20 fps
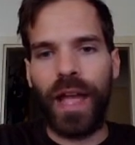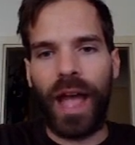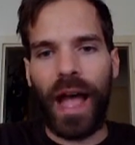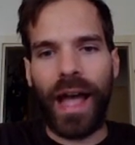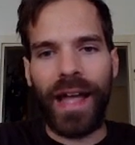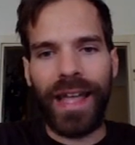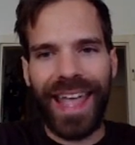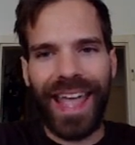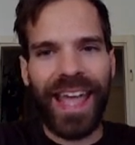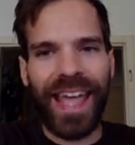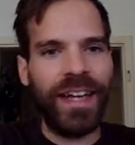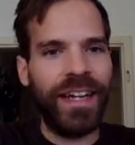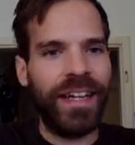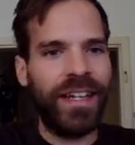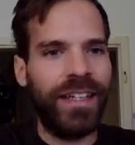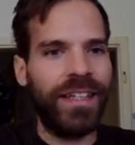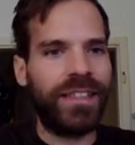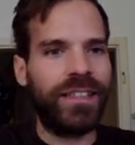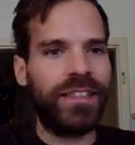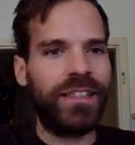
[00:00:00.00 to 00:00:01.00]
I added
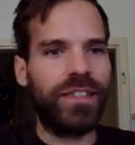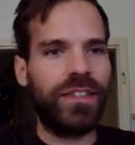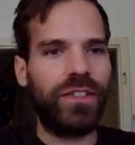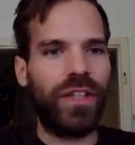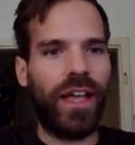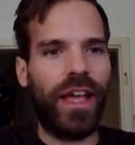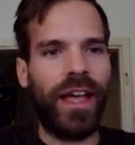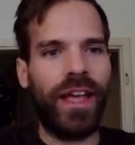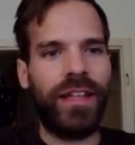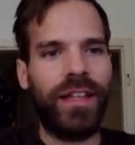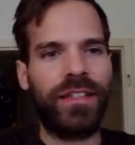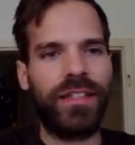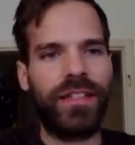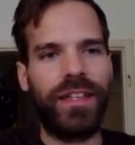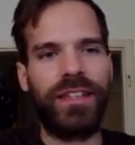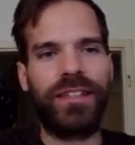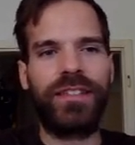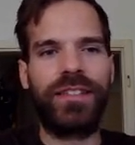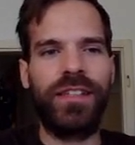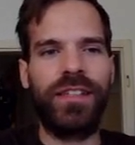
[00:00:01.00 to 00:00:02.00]
it and
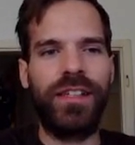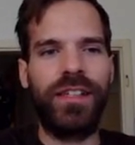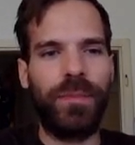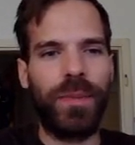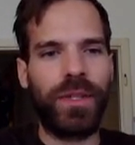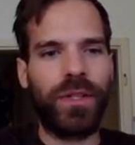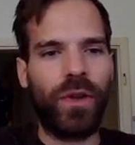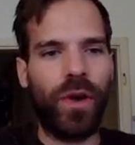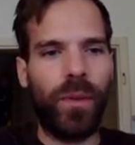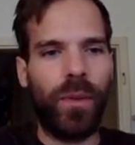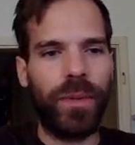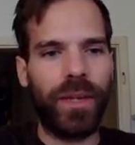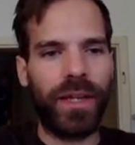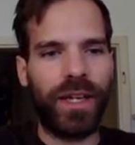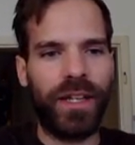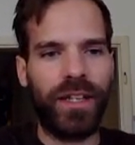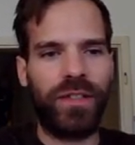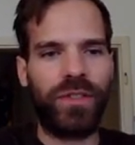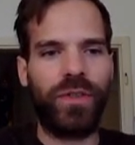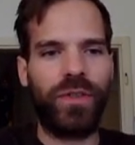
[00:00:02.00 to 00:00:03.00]
it's still a bit
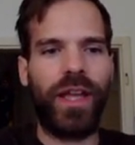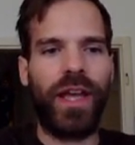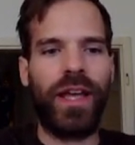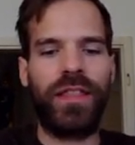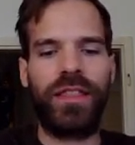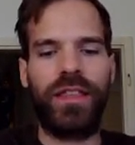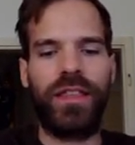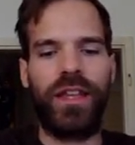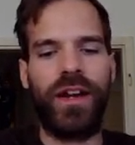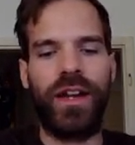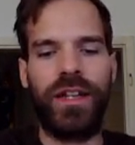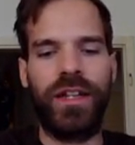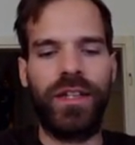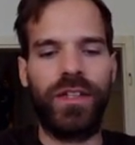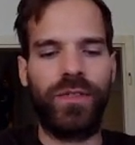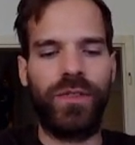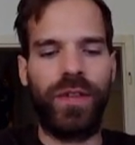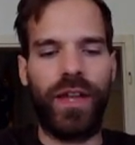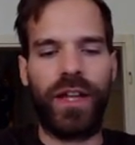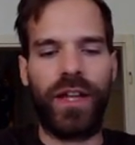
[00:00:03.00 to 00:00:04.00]
complicated to get there. I need
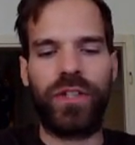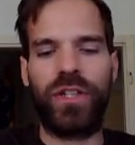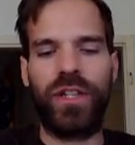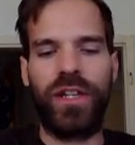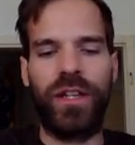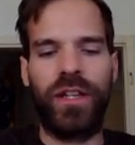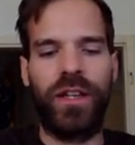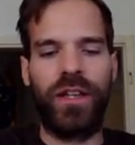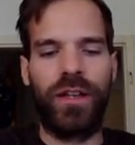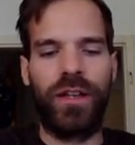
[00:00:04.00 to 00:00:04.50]
to actually